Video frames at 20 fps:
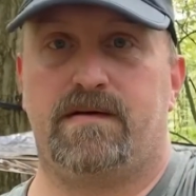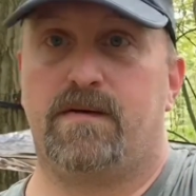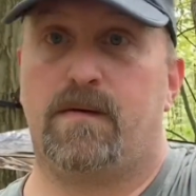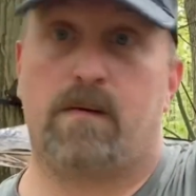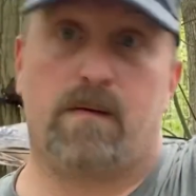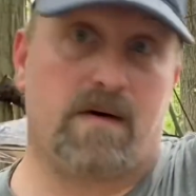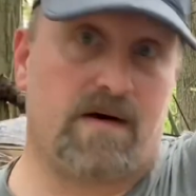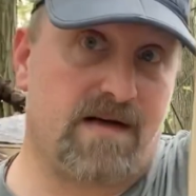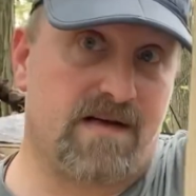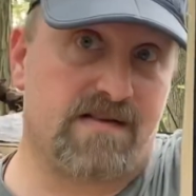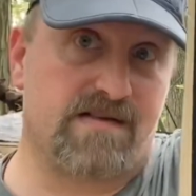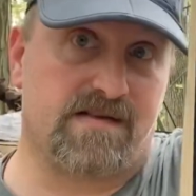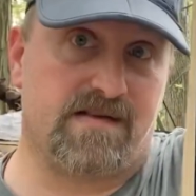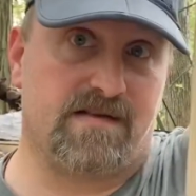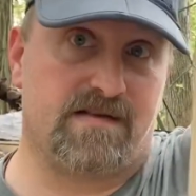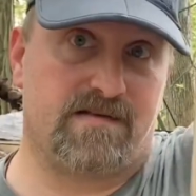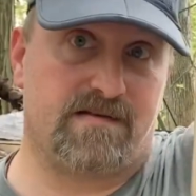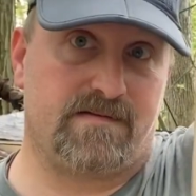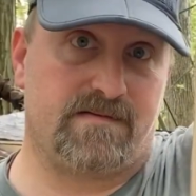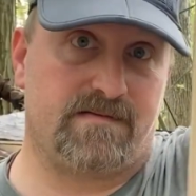Or is it?
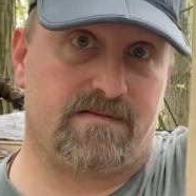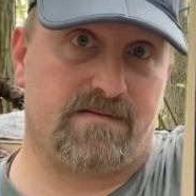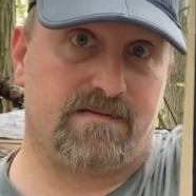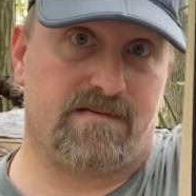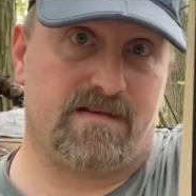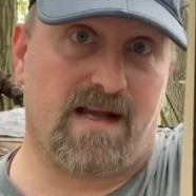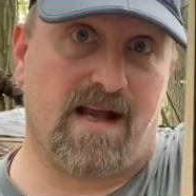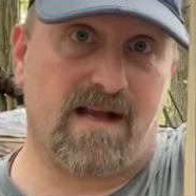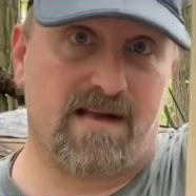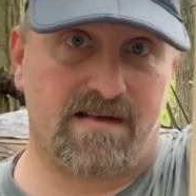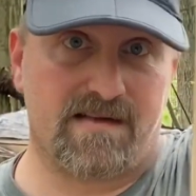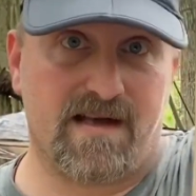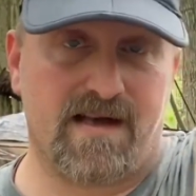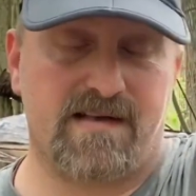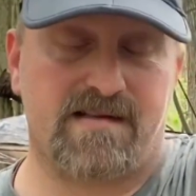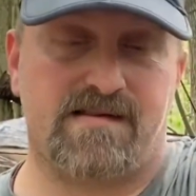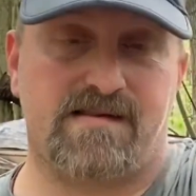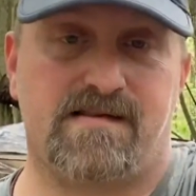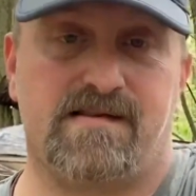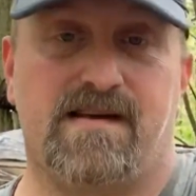
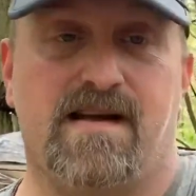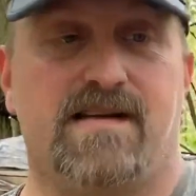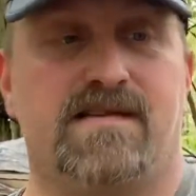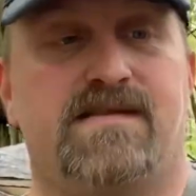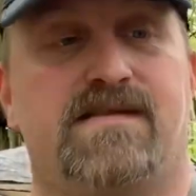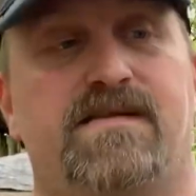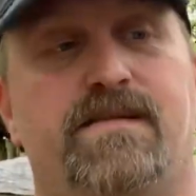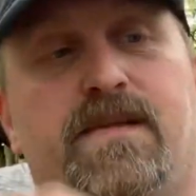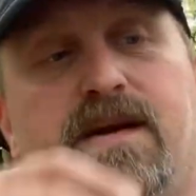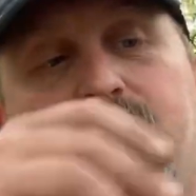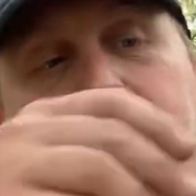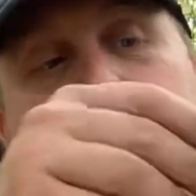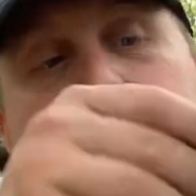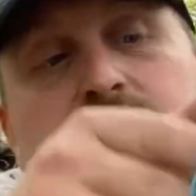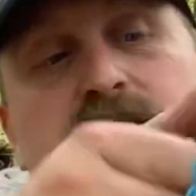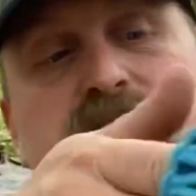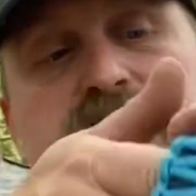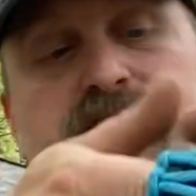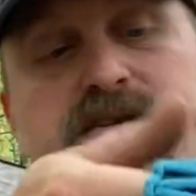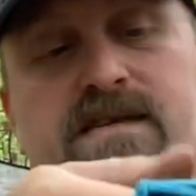That's the big
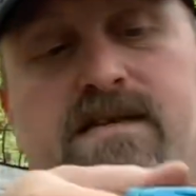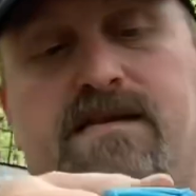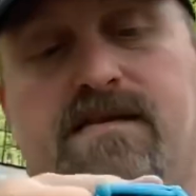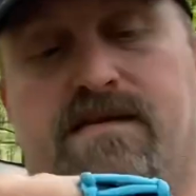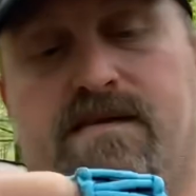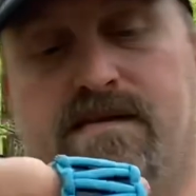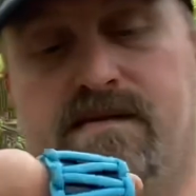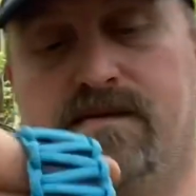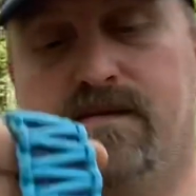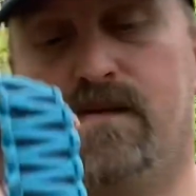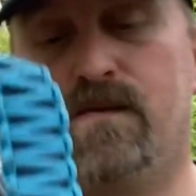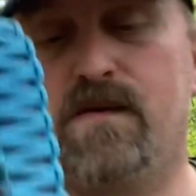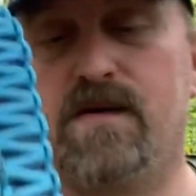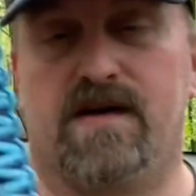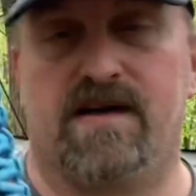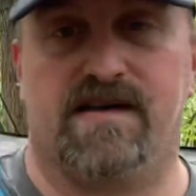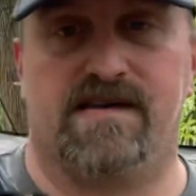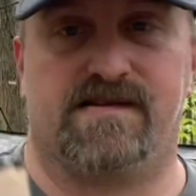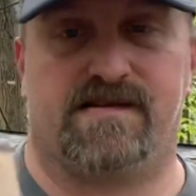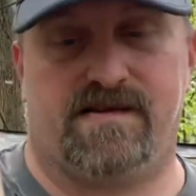question. Or
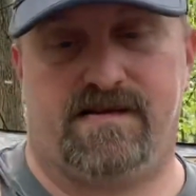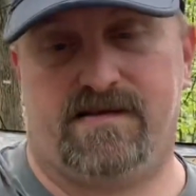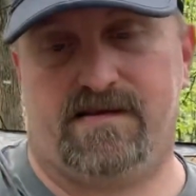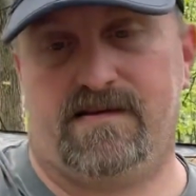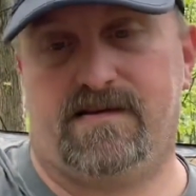is it?